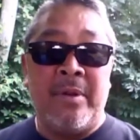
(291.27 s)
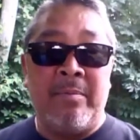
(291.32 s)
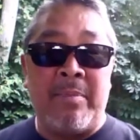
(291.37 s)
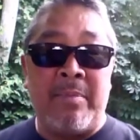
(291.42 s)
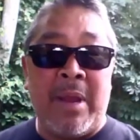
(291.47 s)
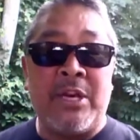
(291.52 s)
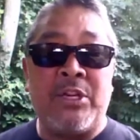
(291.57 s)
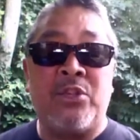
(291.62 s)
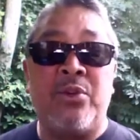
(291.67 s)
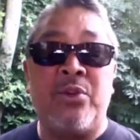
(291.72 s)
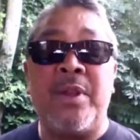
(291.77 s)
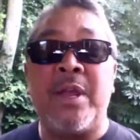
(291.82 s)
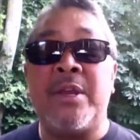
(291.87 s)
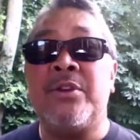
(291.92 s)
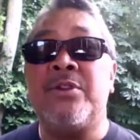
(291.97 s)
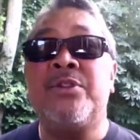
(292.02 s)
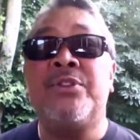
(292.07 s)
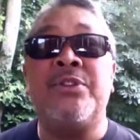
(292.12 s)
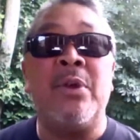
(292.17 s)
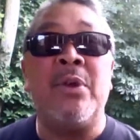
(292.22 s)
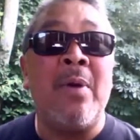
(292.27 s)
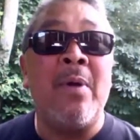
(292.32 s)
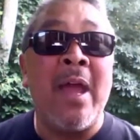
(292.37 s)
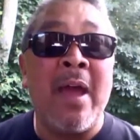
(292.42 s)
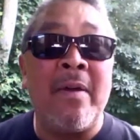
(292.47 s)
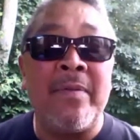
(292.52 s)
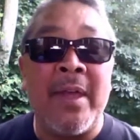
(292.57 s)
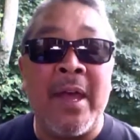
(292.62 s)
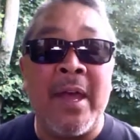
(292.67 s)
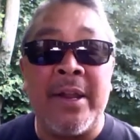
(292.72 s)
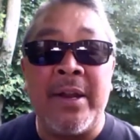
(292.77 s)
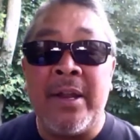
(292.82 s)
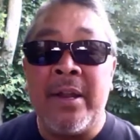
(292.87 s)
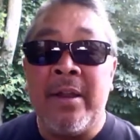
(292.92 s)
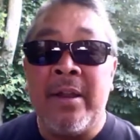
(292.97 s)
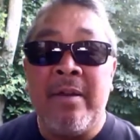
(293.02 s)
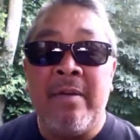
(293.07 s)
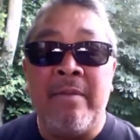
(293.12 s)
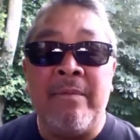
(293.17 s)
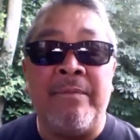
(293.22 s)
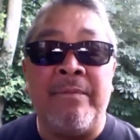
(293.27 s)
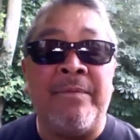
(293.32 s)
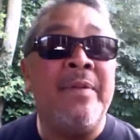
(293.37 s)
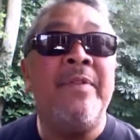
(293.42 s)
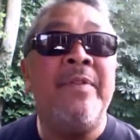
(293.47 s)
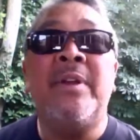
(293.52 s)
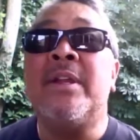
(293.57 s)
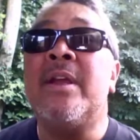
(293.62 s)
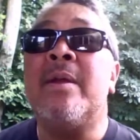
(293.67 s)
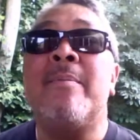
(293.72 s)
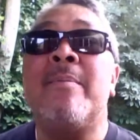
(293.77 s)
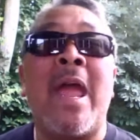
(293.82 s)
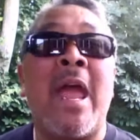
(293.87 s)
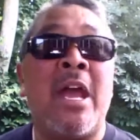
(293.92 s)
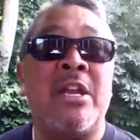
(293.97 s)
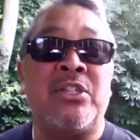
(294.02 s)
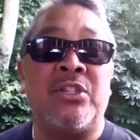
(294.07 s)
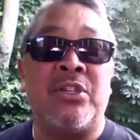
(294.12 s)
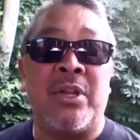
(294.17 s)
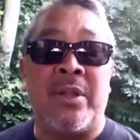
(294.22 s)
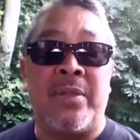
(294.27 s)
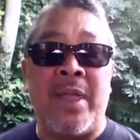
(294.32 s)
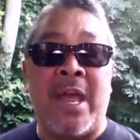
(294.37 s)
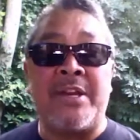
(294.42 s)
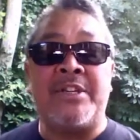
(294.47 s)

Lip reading: Make sure that you still have that vividly imagined,